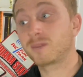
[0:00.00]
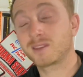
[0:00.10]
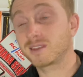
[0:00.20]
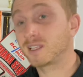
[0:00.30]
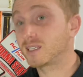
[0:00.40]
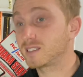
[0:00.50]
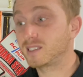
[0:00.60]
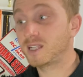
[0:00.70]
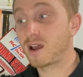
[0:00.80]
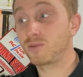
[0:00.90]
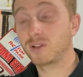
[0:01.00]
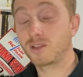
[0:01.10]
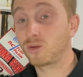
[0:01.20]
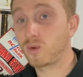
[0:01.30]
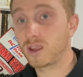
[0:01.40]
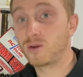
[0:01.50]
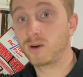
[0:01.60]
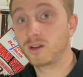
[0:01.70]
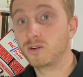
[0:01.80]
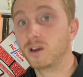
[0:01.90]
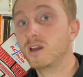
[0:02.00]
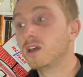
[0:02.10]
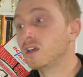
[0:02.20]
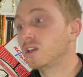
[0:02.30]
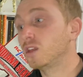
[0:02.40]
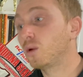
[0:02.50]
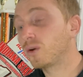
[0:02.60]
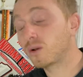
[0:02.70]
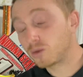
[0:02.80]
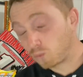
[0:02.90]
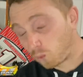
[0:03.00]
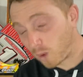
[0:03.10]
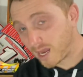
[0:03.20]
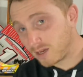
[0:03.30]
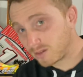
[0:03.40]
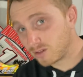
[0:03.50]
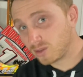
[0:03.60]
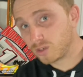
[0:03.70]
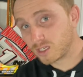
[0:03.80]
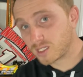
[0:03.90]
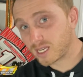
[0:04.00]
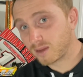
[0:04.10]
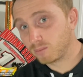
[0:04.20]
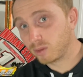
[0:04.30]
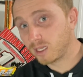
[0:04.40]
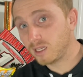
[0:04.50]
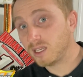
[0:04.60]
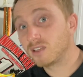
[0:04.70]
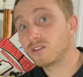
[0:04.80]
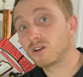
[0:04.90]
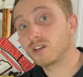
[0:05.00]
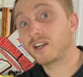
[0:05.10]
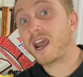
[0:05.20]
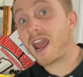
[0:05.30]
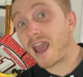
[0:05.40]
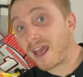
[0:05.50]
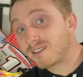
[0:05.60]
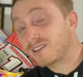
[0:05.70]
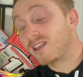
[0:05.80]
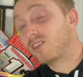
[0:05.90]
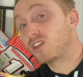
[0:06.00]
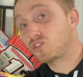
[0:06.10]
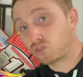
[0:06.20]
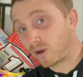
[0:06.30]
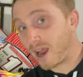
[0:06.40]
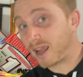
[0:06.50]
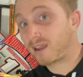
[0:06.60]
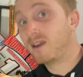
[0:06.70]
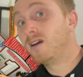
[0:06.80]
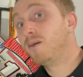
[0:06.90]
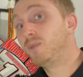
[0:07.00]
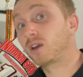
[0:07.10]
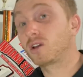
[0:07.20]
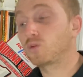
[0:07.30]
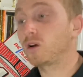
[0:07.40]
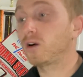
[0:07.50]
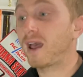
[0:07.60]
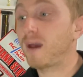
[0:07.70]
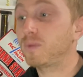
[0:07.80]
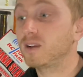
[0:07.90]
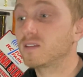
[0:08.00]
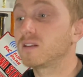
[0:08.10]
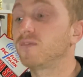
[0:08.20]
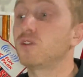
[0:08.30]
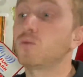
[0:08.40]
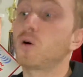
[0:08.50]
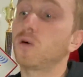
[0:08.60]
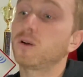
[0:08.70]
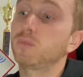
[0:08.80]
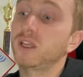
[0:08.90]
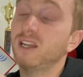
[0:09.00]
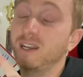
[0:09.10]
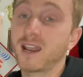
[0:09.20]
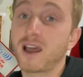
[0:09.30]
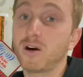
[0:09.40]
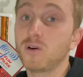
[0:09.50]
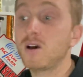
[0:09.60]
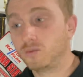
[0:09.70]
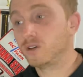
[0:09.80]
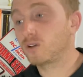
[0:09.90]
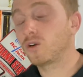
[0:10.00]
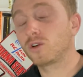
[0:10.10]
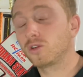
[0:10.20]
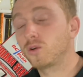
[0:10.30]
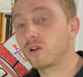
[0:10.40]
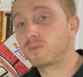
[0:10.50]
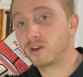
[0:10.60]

that's not really the way you wanna do it. You wanna wait to do your second bleed until you're at the track. Because what'll happen is if you go to bleed it now, and you go to load up your